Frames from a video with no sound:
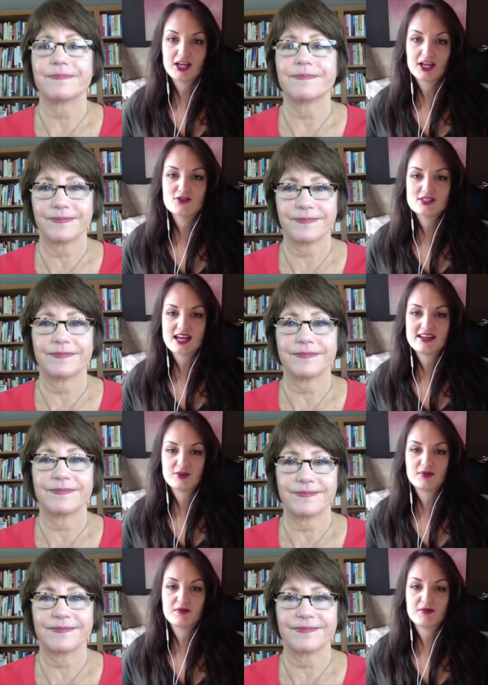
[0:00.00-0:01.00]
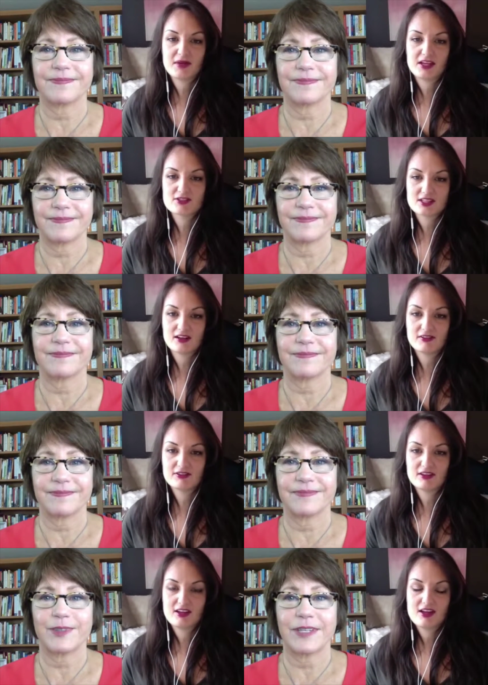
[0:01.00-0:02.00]
Speaker 1: right? You stand out by being
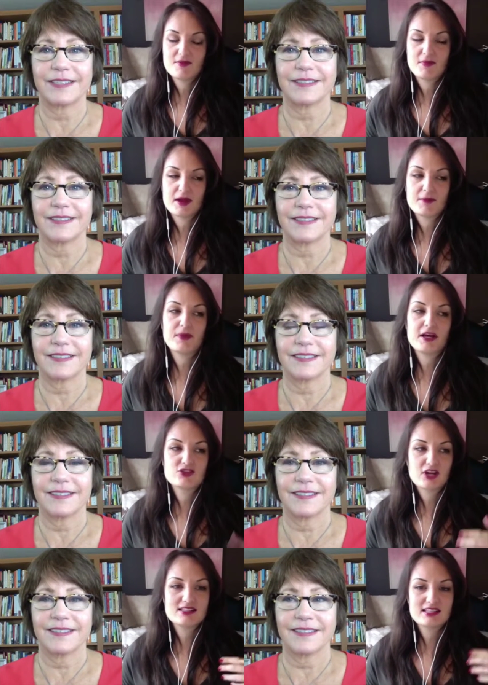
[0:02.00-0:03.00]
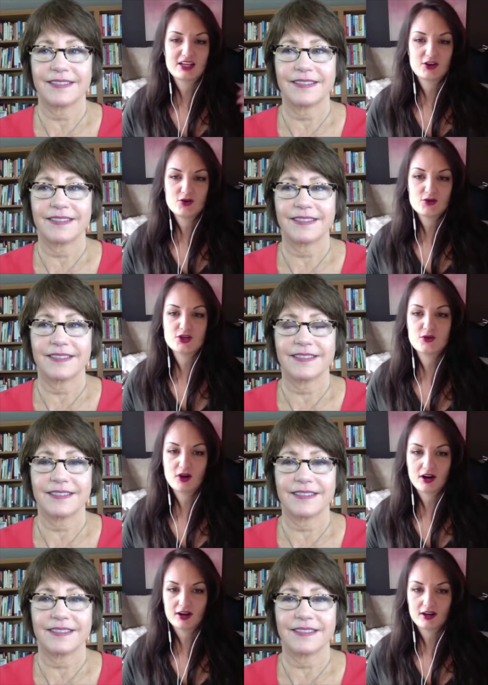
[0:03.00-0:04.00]
yourself, but by translating who
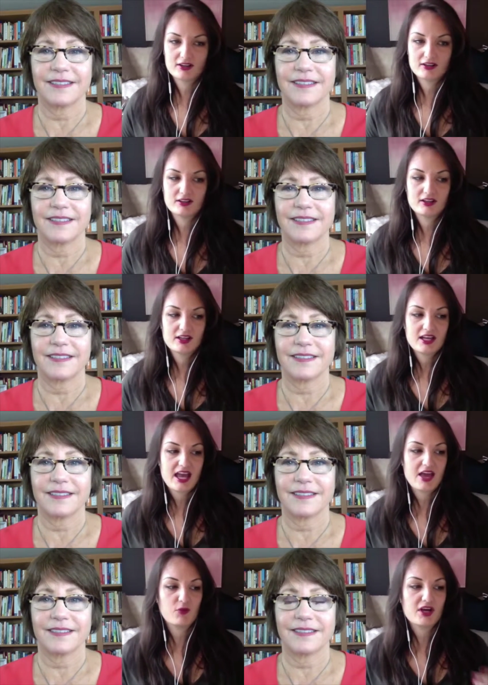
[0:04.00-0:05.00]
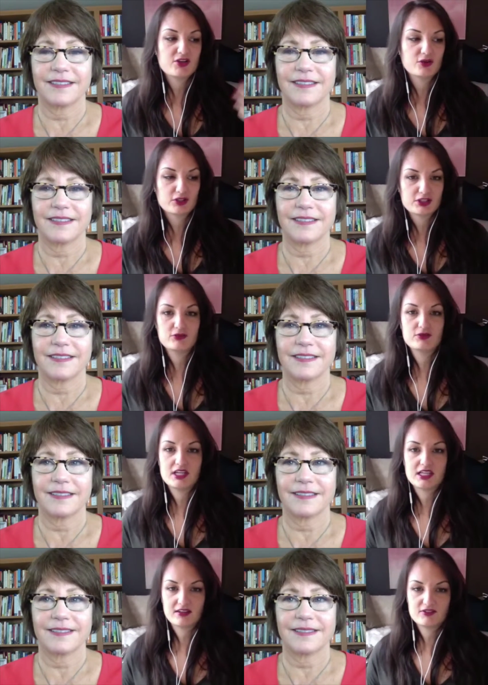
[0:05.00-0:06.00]
you are and what your
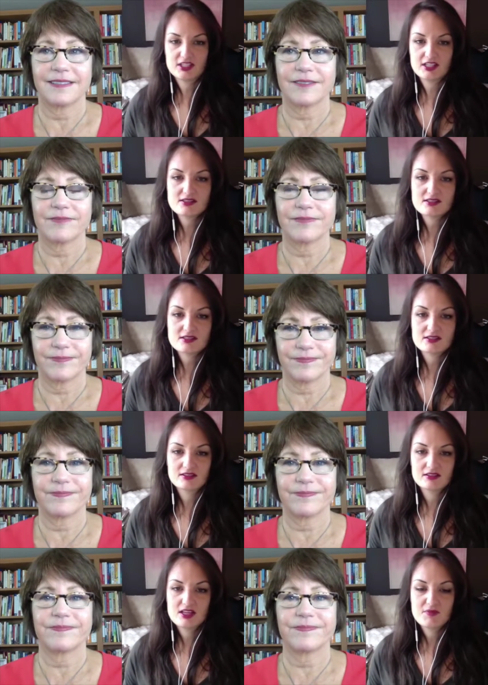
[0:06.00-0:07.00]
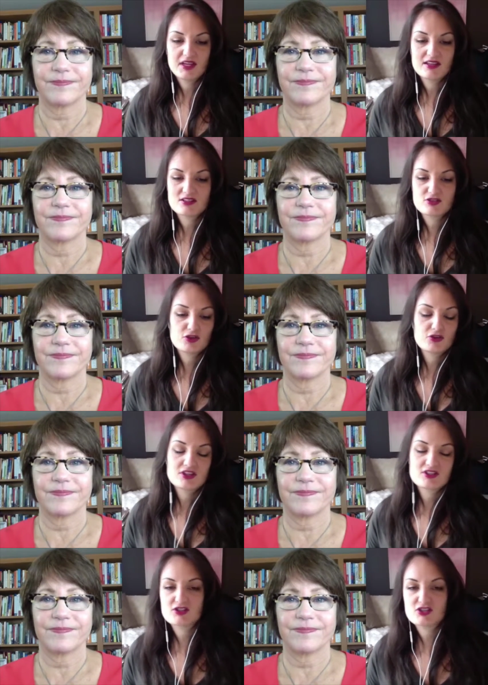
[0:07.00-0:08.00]
unique gift is because the truth
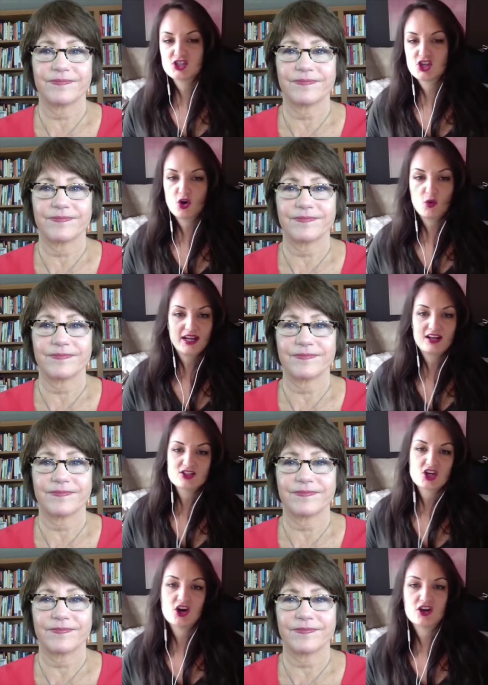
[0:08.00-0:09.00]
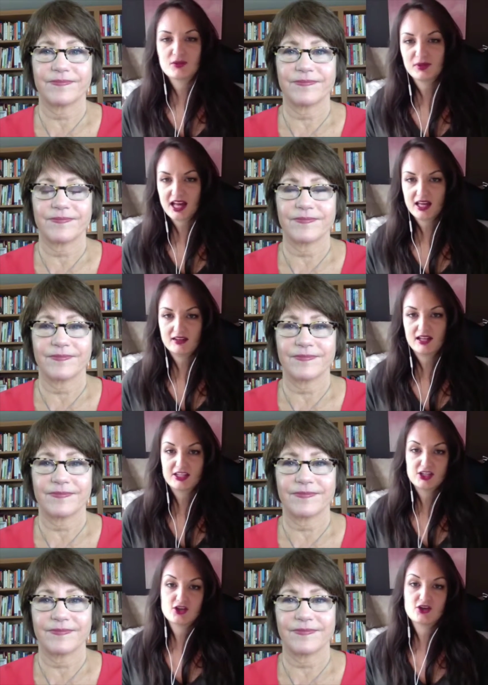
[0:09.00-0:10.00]
is, there's no one else on the planet
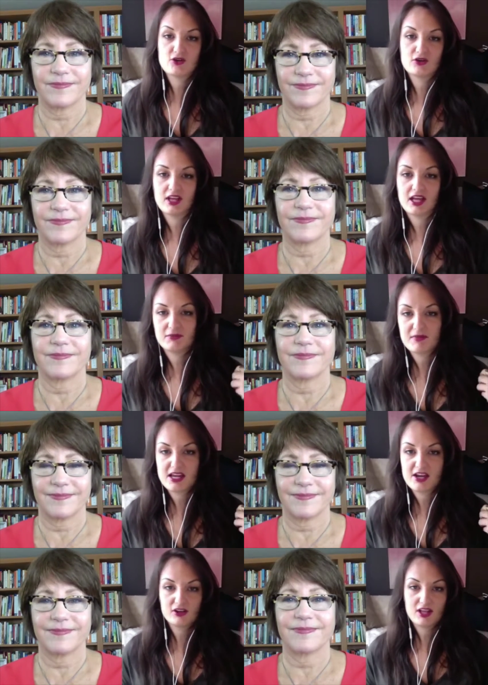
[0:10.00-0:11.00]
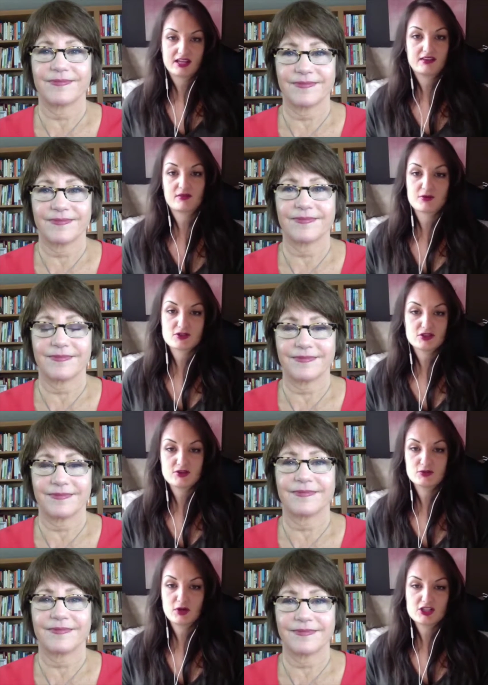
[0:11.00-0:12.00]
like you or like me or like the person
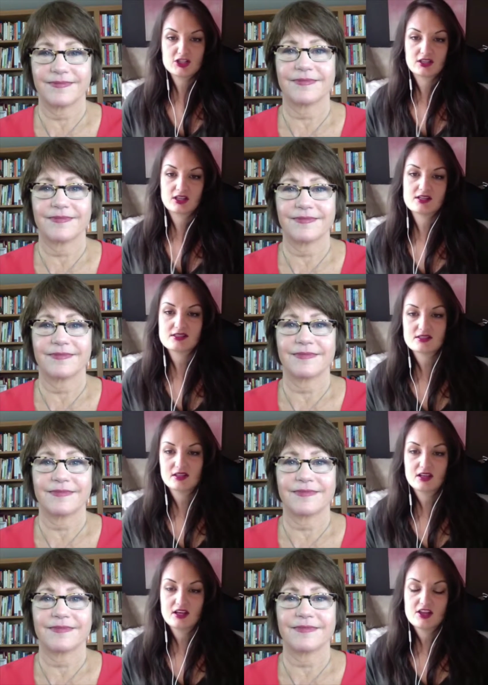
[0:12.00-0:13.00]
who's watching this.